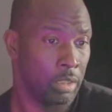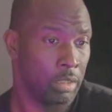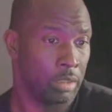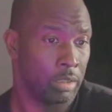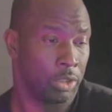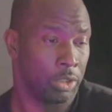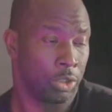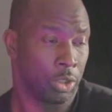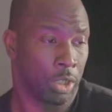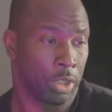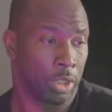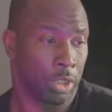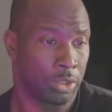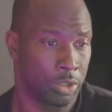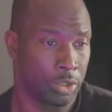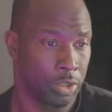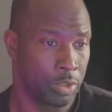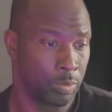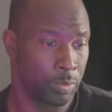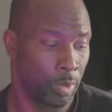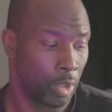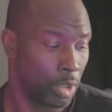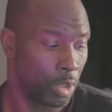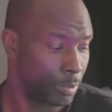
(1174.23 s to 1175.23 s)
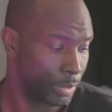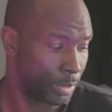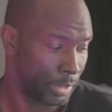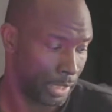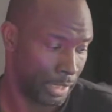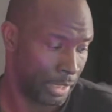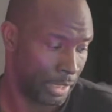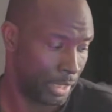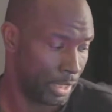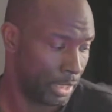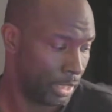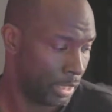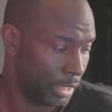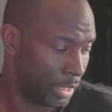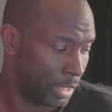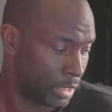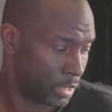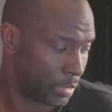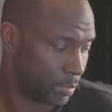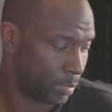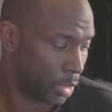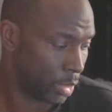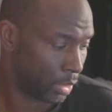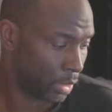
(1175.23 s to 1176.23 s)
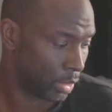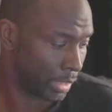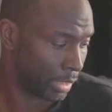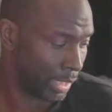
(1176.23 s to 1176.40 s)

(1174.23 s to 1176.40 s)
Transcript: Trucks are smart, but they need to get smarter,